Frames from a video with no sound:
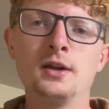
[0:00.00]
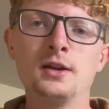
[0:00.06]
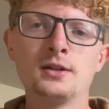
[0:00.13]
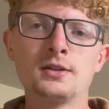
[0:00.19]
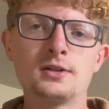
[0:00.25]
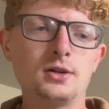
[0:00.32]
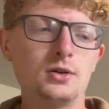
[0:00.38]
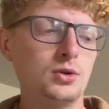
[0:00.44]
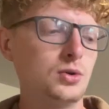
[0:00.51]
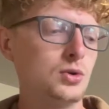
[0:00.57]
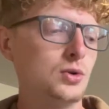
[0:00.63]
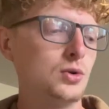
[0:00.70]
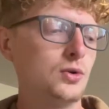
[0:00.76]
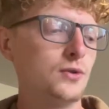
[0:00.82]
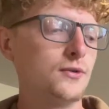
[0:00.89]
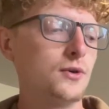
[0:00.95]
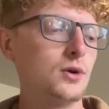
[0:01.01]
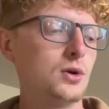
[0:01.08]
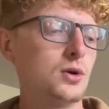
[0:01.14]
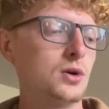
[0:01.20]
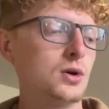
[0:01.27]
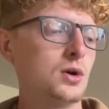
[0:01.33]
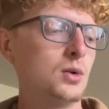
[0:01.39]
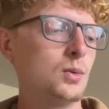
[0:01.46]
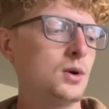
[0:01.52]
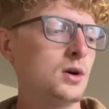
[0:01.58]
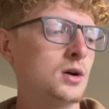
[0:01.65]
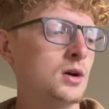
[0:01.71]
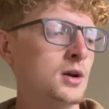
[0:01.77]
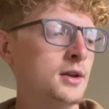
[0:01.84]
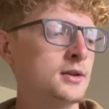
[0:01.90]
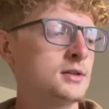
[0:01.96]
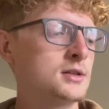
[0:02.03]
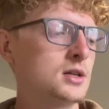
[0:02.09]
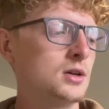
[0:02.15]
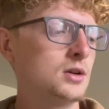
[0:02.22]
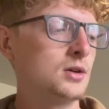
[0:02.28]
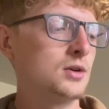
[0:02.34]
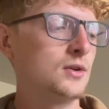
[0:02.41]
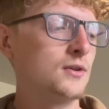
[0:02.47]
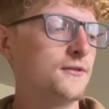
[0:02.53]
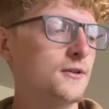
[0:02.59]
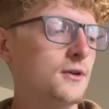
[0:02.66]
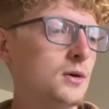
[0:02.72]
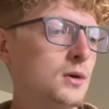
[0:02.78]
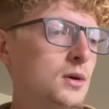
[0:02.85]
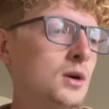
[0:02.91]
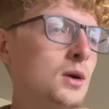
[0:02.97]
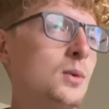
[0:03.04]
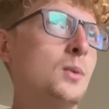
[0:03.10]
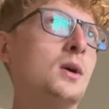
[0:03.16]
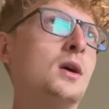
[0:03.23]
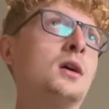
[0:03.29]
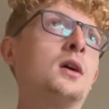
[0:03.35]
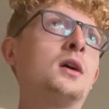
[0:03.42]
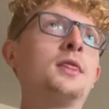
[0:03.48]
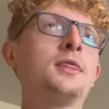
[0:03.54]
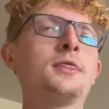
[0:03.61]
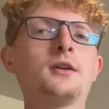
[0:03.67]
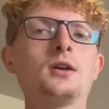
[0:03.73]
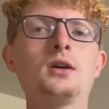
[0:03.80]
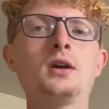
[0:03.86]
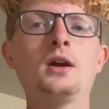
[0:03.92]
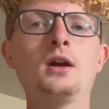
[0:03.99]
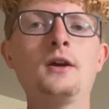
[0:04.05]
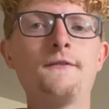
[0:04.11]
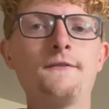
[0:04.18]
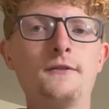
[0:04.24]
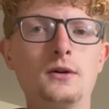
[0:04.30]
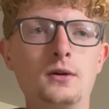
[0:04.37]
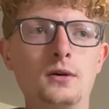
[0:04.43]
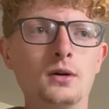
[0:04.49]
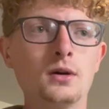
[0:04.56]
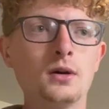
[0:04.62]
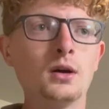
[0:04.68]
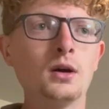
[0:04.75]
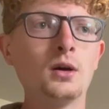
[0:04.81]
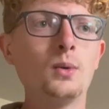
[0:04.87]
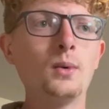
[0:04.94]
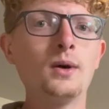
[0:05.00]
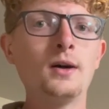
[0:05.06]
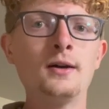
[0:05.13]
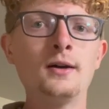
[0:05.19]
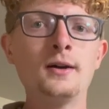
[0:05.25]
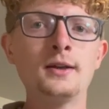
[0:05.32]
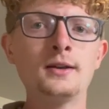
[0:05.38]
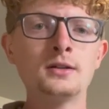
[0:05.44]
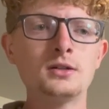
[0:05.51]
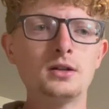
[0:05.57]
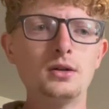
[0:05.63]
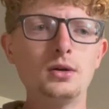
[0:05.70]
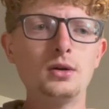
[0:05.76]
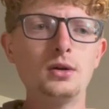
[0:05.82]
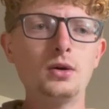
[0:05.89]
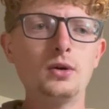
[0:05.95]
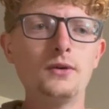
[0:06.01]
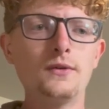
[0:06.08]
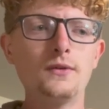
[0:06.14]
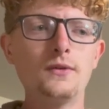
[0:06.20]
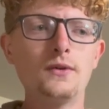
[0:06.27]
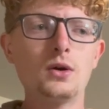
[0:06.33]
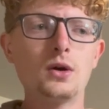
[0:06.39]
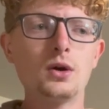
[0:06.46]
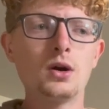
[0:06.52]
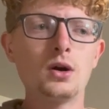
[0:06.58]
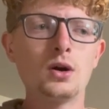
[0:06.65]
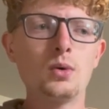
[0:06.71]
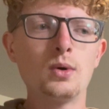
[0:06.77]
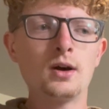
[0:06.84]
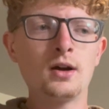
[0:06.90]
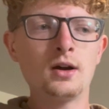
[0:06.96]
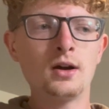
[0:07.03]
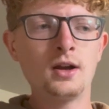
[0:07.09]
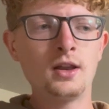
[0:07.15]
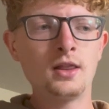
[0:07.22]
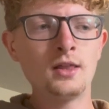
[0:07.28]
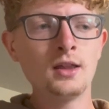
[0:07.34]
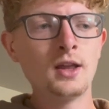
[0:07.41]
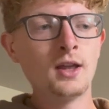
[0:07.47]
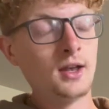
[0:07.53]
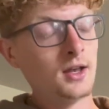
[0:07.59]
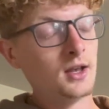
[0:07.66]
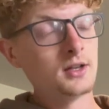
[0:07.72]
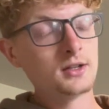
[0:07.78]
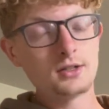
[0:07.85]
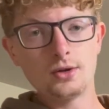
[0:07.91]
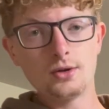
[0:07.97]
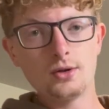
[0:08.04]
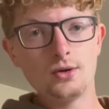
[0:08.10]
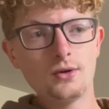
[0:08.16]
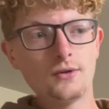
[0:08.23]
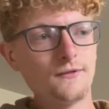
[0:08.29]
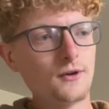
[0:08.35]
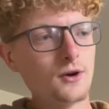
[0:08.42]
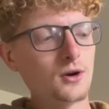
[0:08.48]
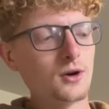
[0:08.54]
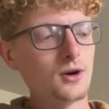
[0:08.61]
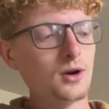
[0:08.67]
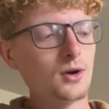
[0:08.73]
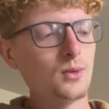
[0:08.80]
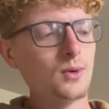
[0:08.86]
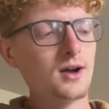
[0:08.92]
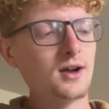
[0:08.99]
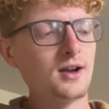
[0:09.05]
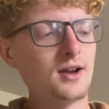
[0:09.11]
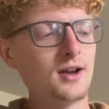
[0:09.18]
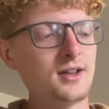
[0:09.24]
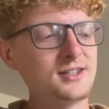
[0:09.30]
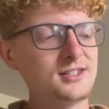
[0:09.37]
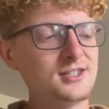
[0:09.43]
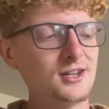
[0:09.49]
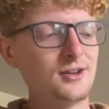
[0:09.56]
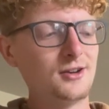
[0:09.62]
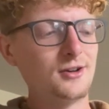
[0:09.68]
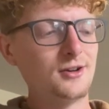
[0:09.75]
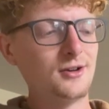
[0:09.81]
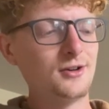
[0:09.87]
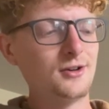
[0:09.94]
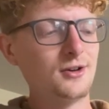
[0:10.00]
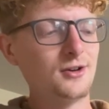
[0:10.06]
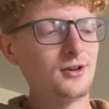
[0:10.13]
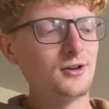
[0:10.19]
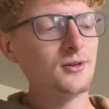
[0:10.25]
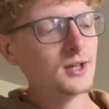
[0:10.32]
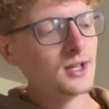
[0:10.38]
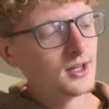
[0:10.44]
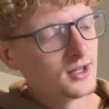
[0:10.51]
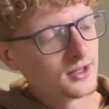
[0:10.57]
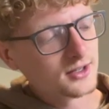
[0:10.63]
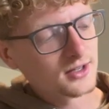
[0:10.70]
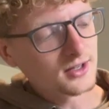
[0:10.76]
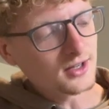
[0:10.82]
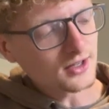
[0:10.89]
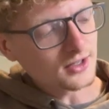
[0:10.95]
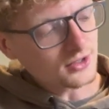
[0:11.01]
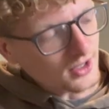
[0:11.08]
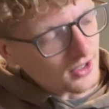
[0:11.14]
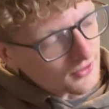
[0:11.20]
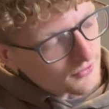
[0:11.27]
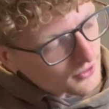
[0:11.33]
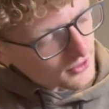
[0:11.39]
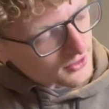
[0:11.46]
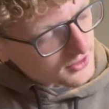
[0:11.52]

2, 4, 1, 2, 4, 1, 3, 4, 1, 2, 4, 1, 2, 4, 1, 2. Kind of trying to focus